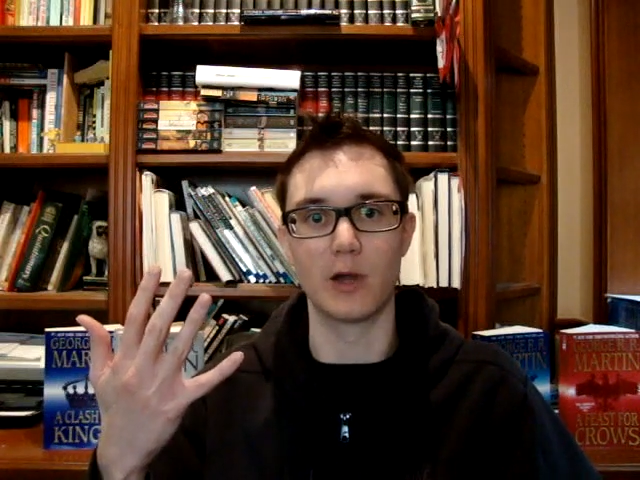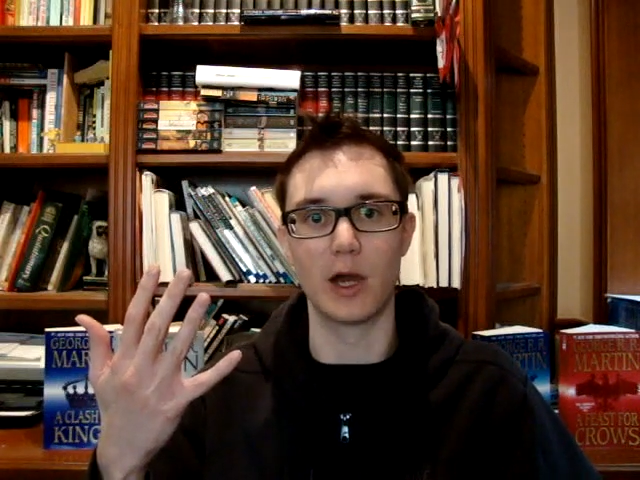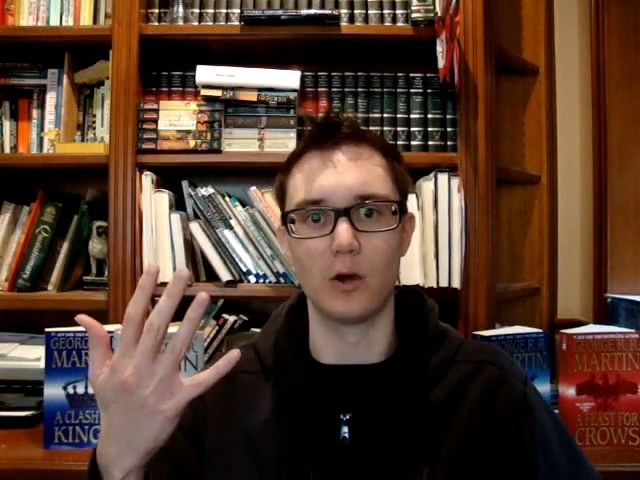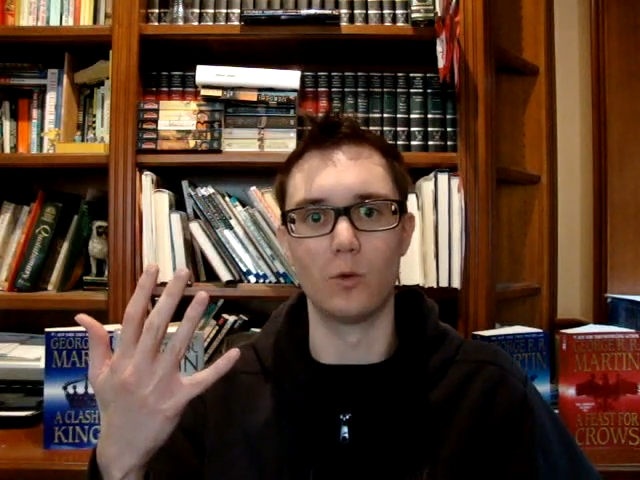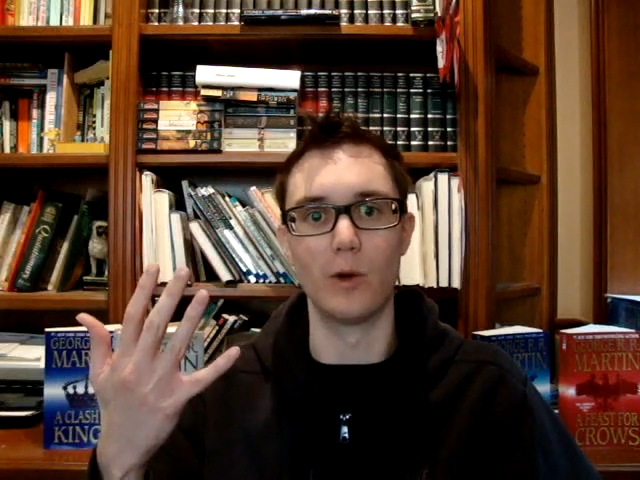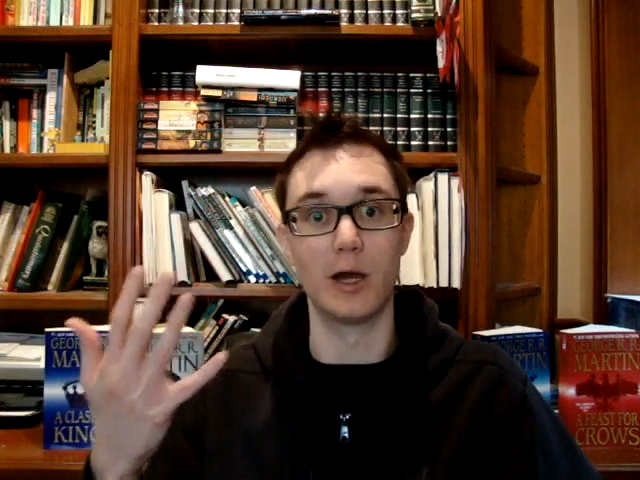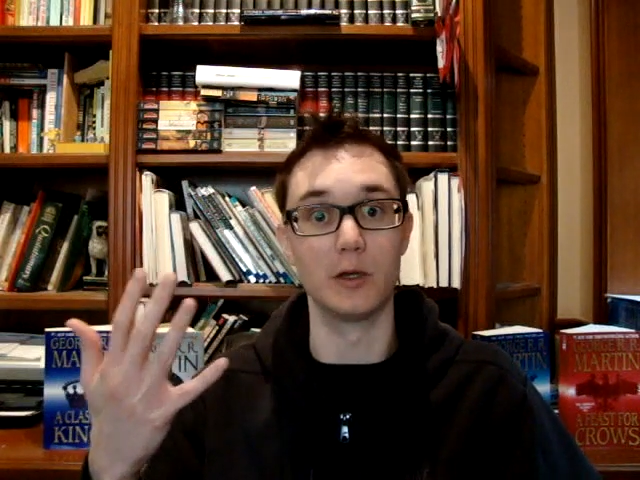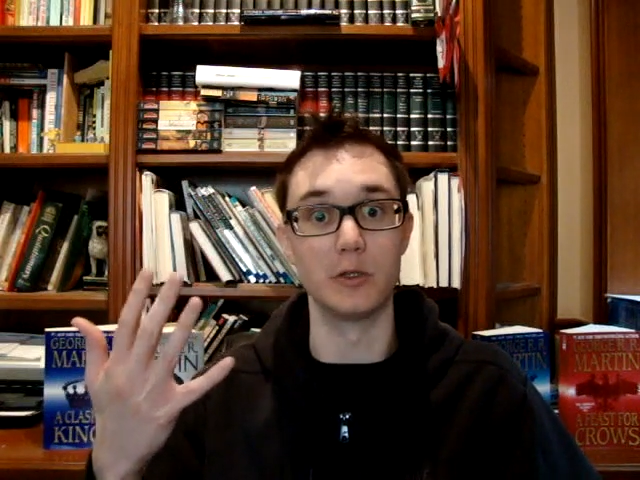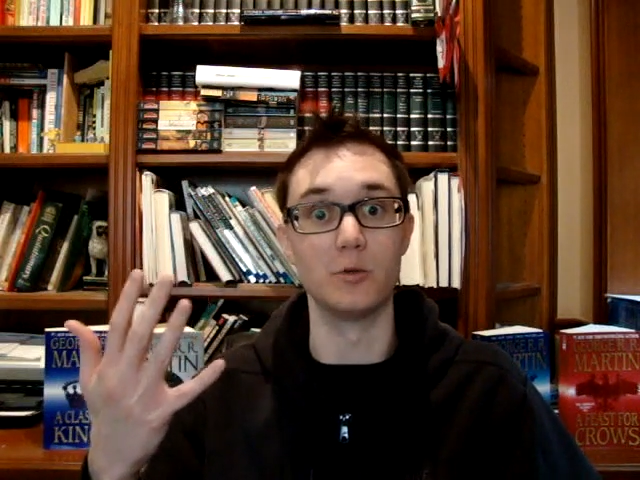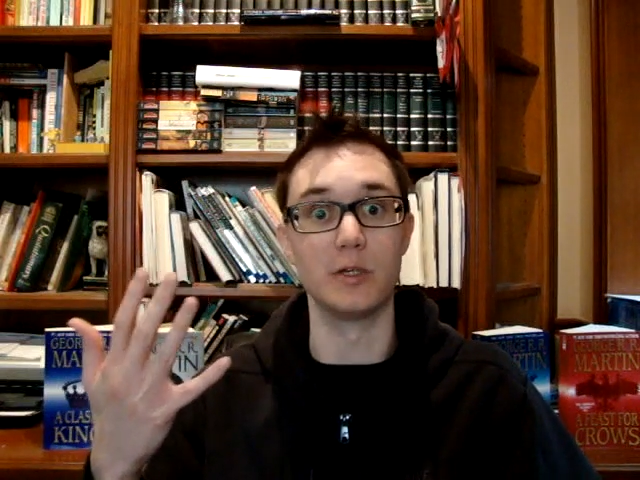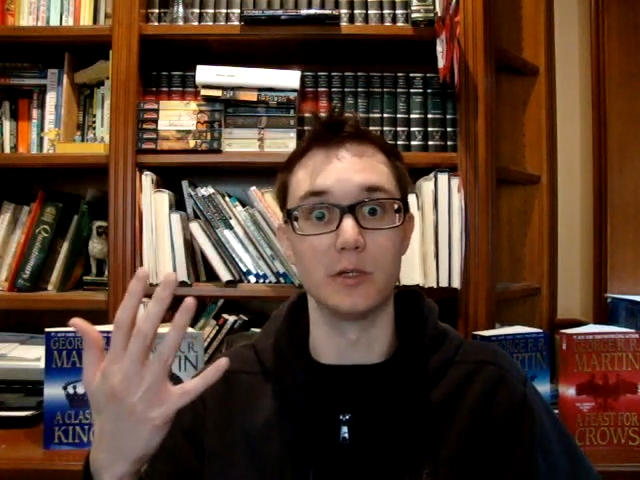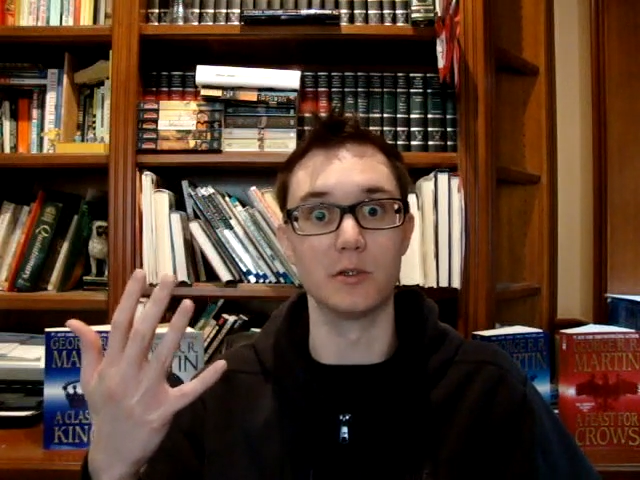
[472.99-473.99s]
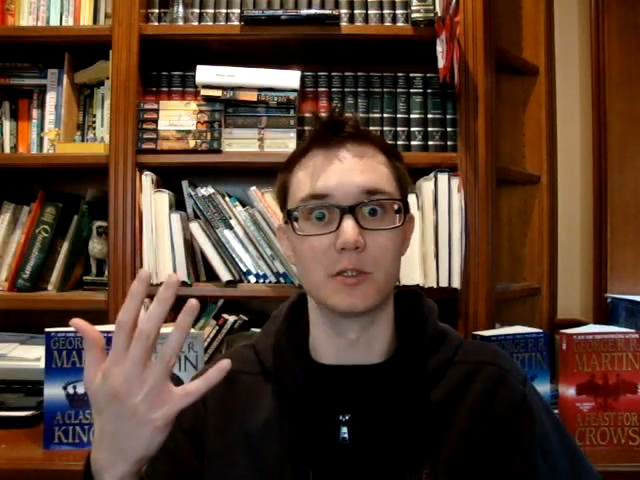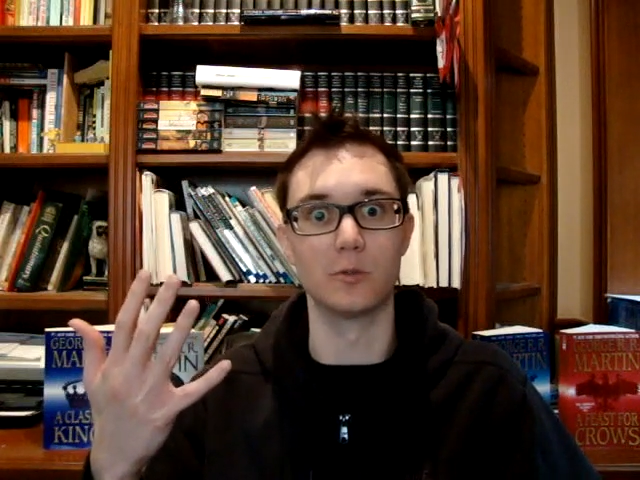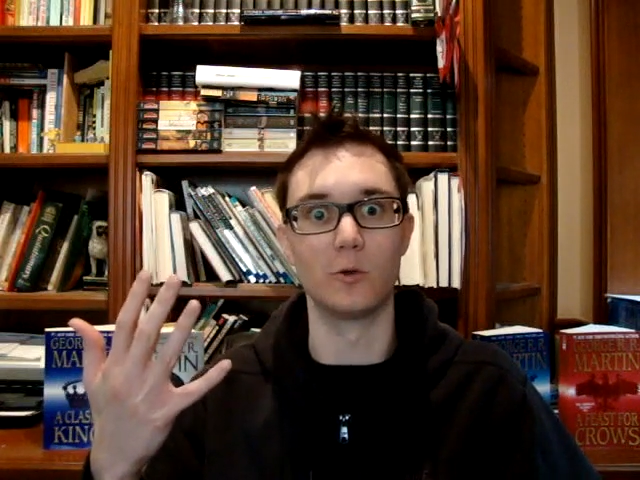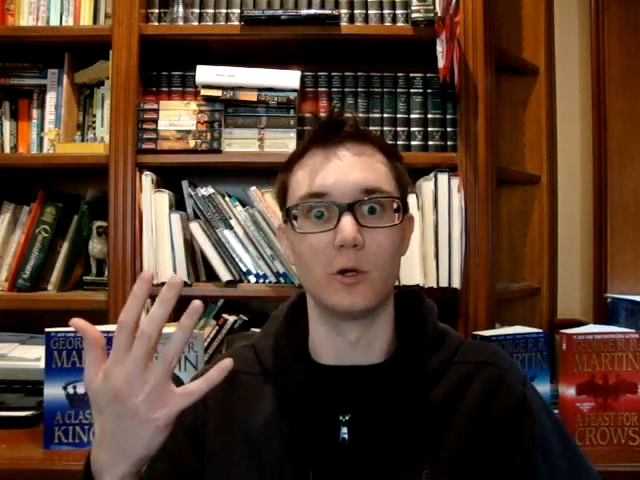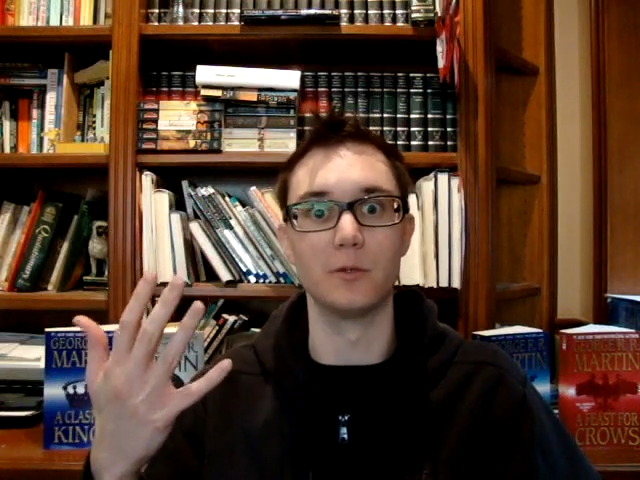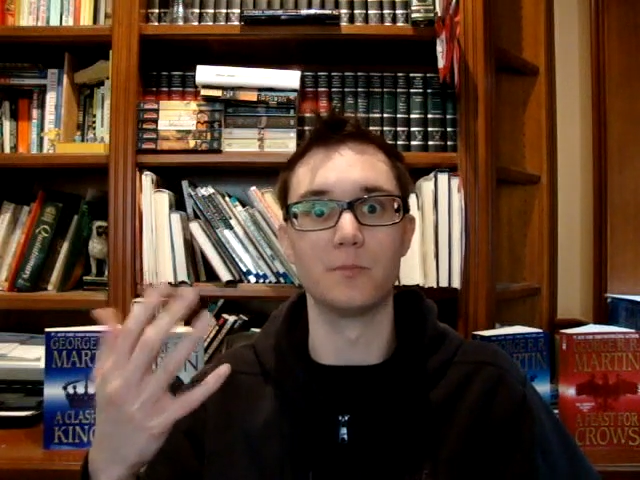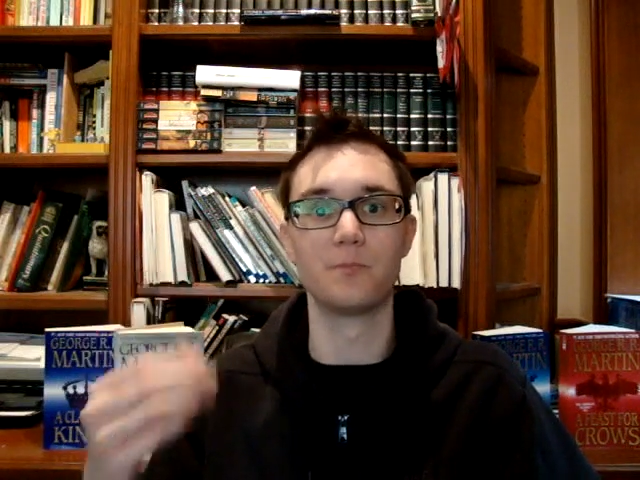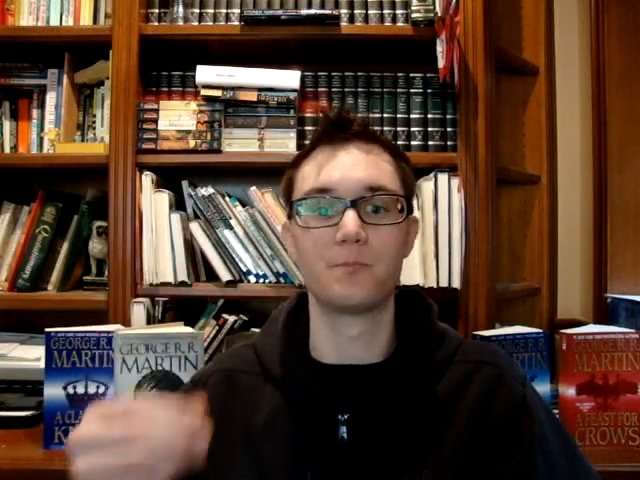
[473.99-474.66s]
how well you kill someone.